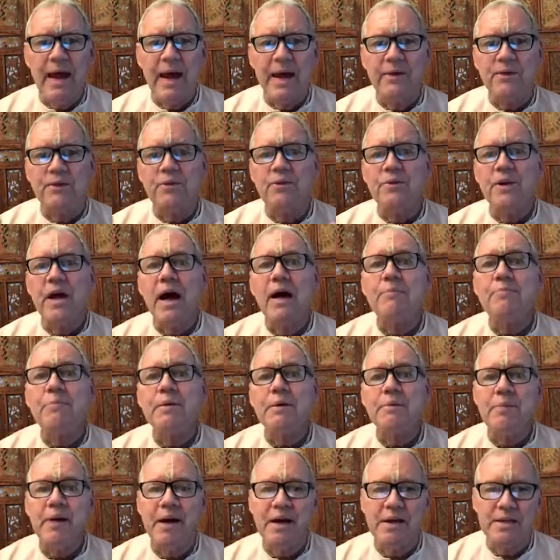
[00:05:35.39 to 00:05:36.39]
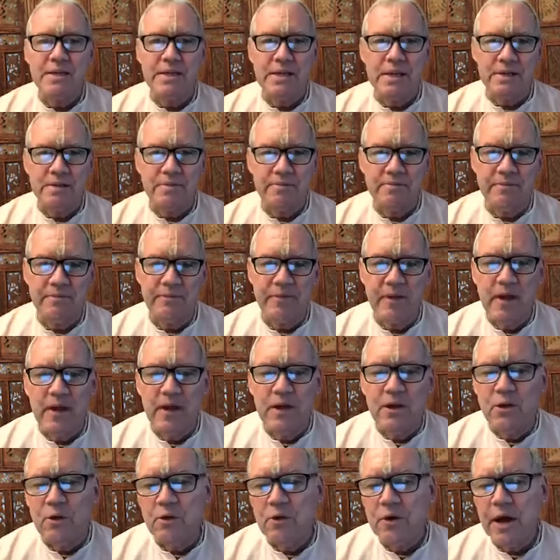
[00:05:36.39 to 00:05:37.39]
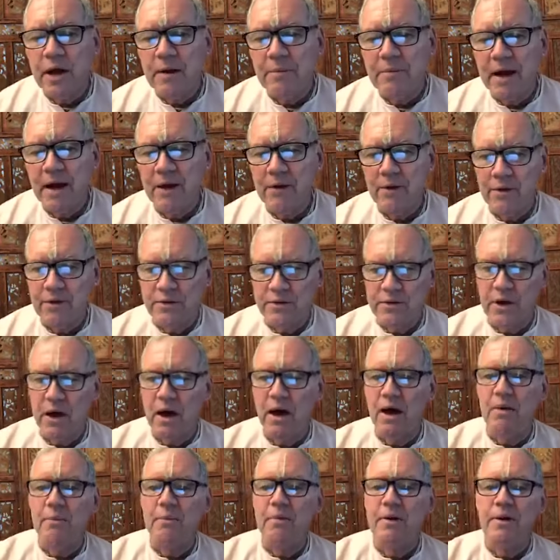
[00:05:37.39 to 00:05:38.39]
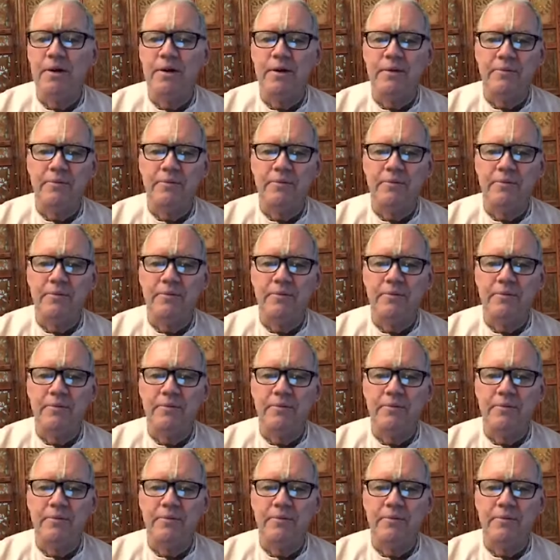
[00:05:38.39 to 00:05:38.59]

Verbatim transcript: and you'll not be bested. You'll come out on top.